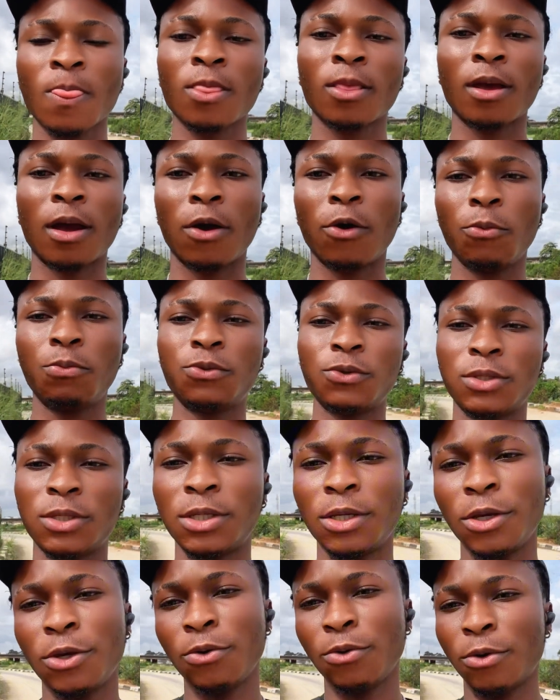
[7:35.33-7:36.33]
I hope to
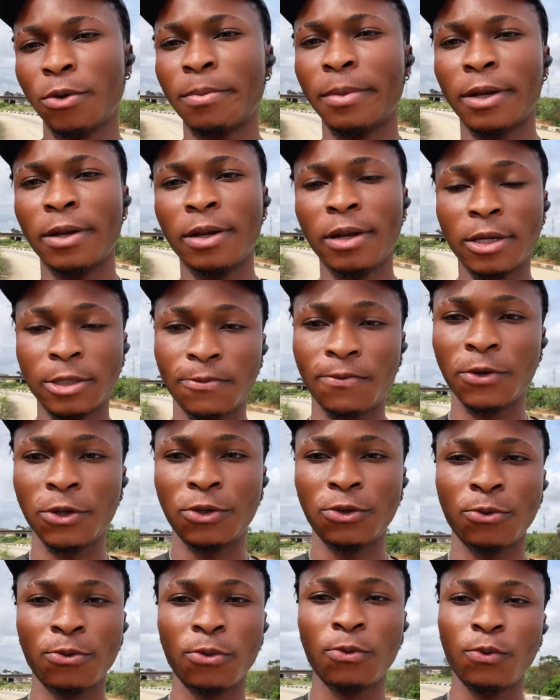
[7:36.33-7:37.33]
see you on my next
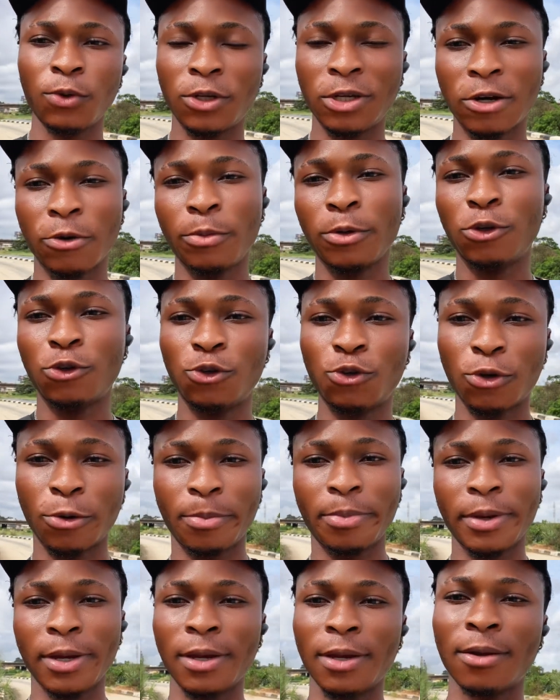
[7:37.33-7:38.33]
video, which I'll be
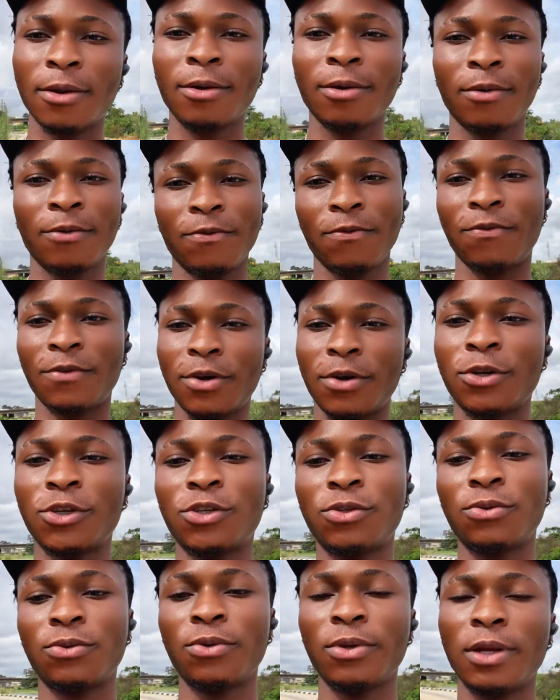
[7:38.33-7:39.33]
dropping very
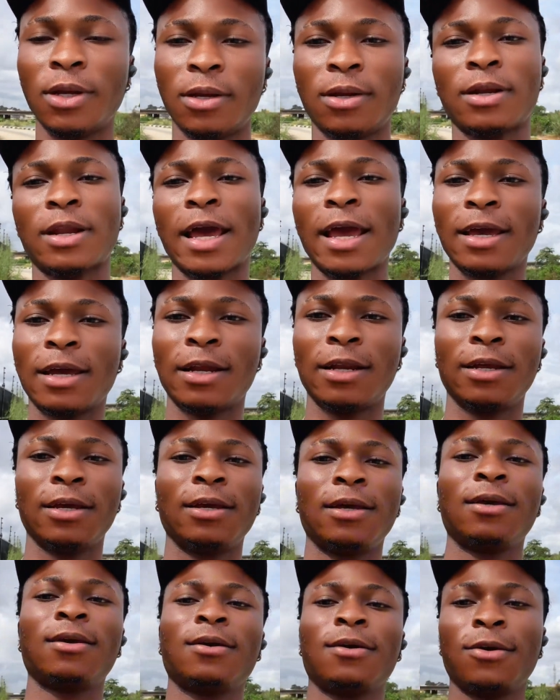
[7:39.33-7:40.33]
soon, and
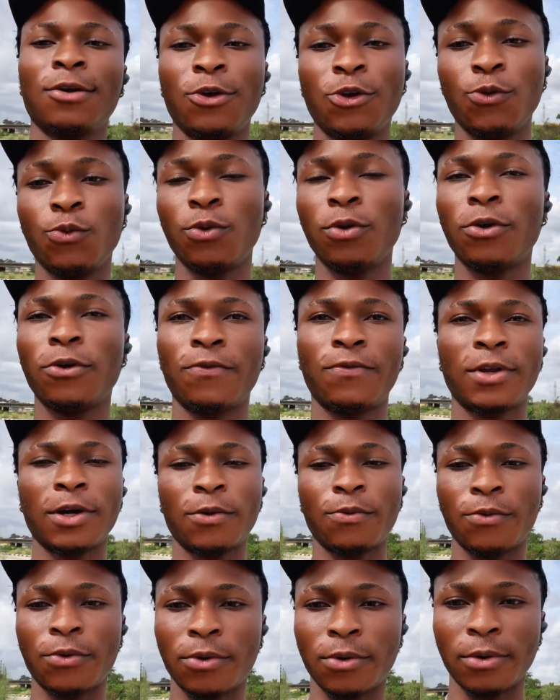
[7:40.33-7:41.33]
likely you will love that
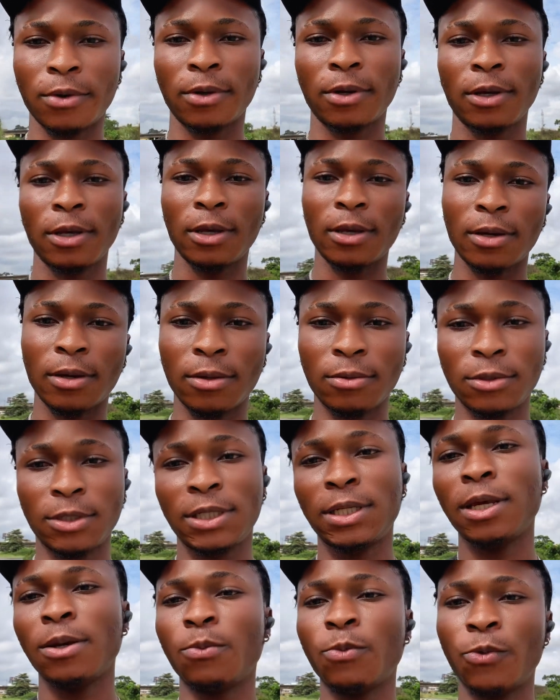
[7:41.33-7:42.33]
one
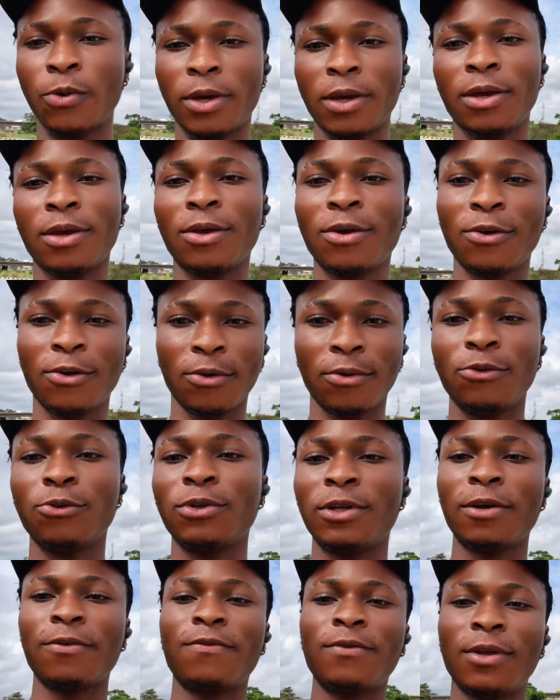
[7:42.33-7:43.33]
same way you
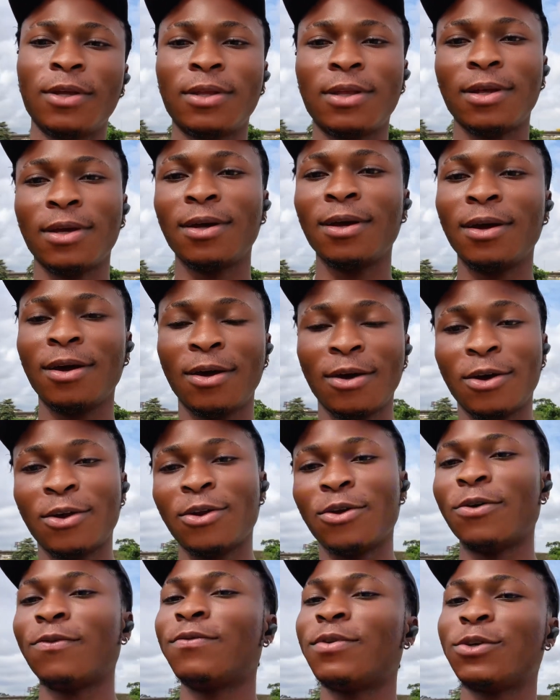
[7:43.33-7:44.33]
definitely
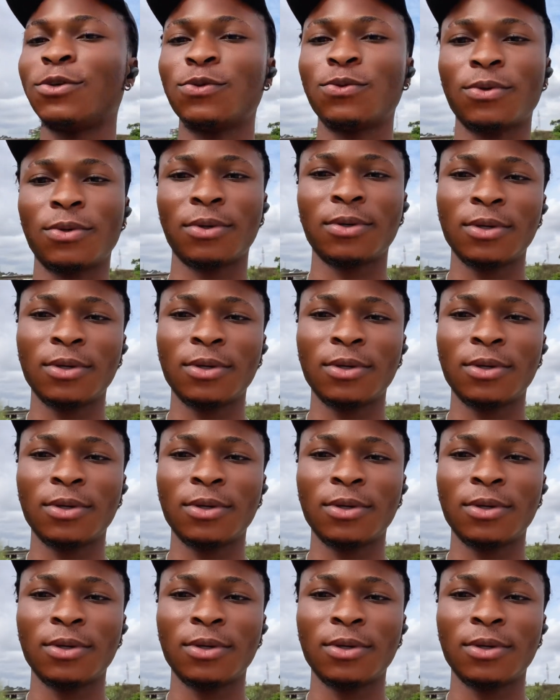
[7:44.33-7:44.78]
love this one.